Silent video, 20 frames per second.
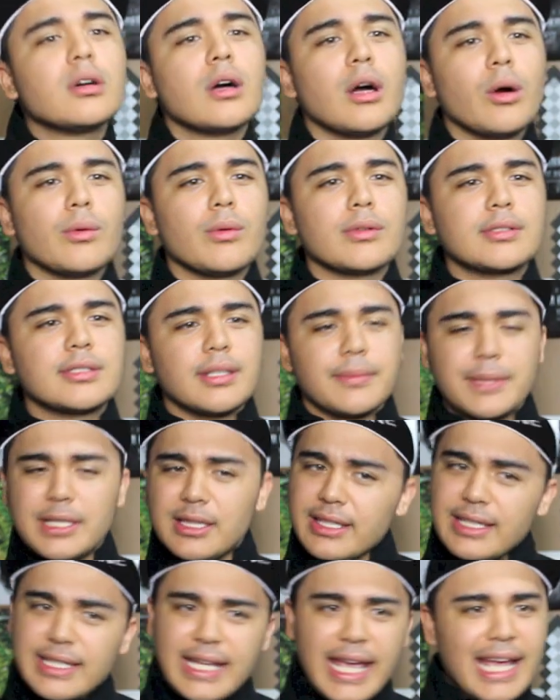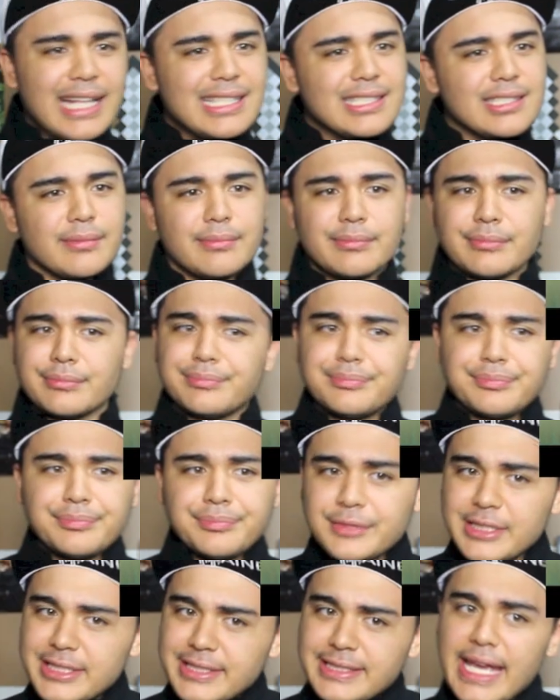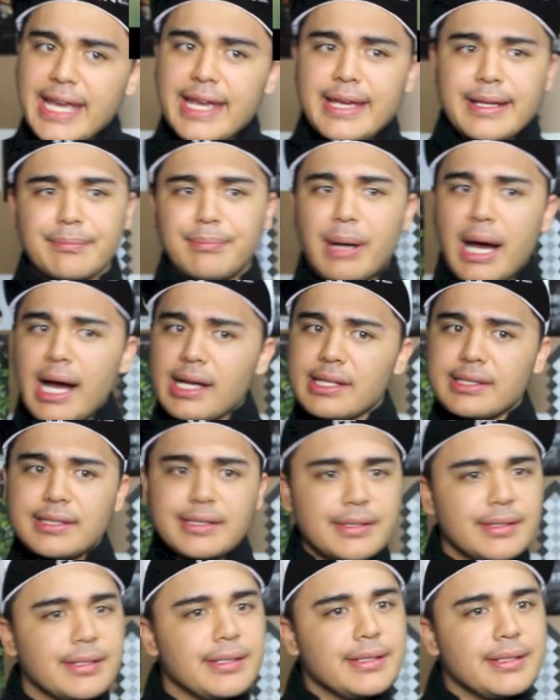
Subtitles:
Oh, what's up? You looking handsome. Just saying. Pause.